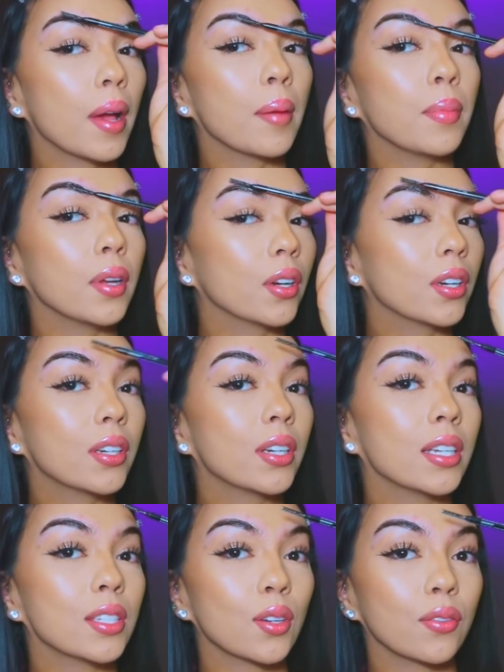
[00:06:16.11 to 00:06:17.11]
My mirror
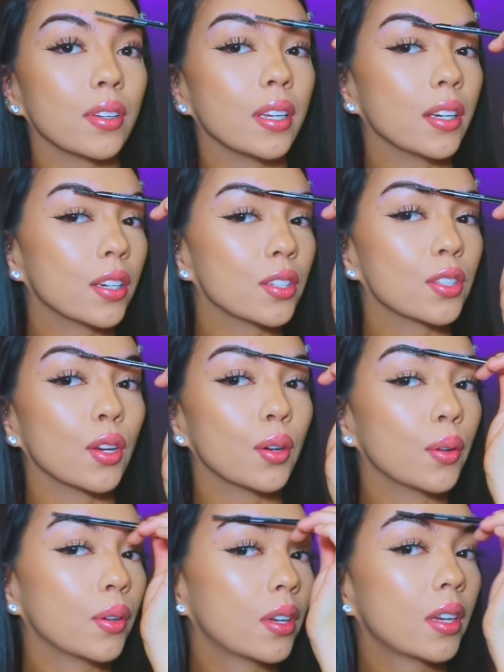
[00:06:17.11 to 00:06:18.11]
is over here,
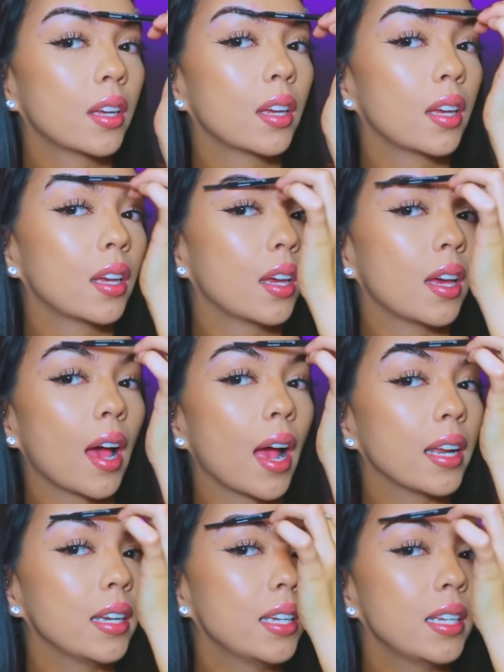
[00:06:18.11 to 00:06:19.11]
so
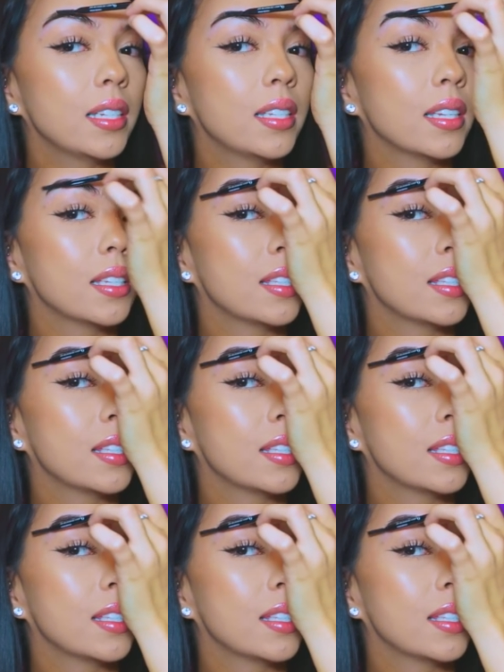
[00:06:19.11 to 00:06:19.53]
I need to